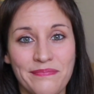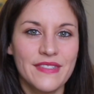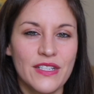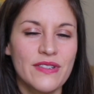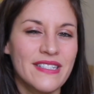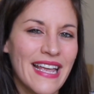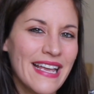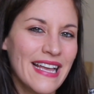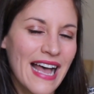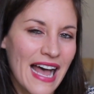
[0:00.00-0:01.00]
So
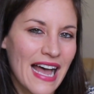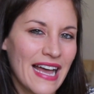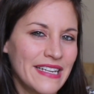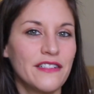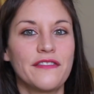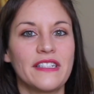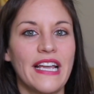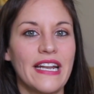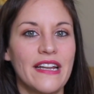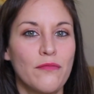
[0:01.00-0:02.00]
staying kind of
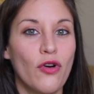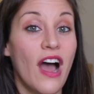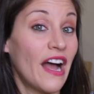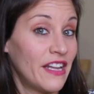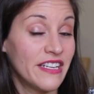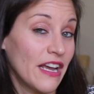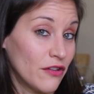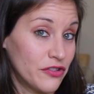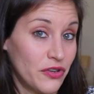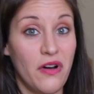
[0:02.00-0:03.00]
related, more Anya
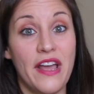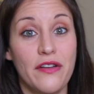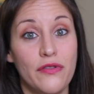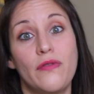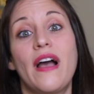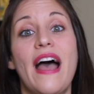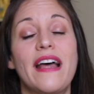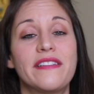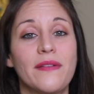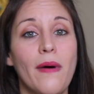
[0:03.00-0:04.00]
Taylor-Joy, who
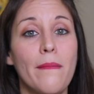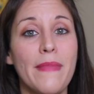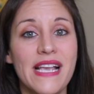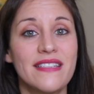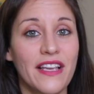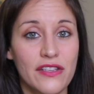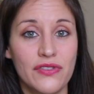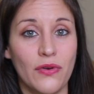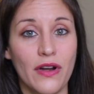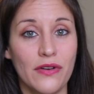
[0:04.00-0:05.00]
had some amazing
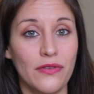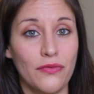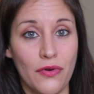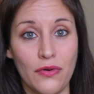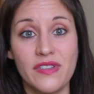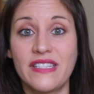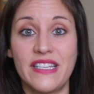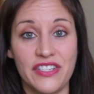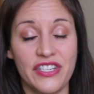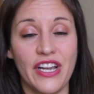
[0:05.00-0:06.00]
historical roles
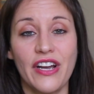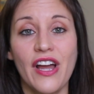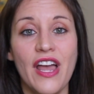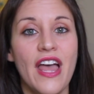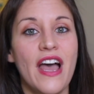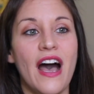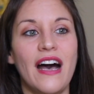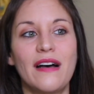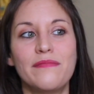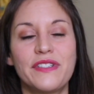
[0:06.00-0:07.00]
this year.
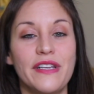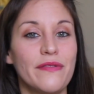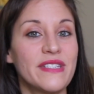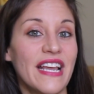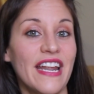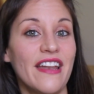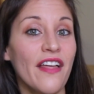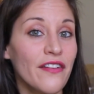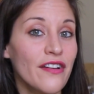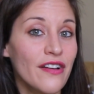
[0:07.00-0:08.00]
She had
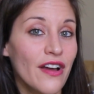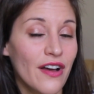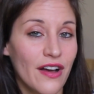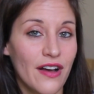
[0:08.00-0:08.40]
another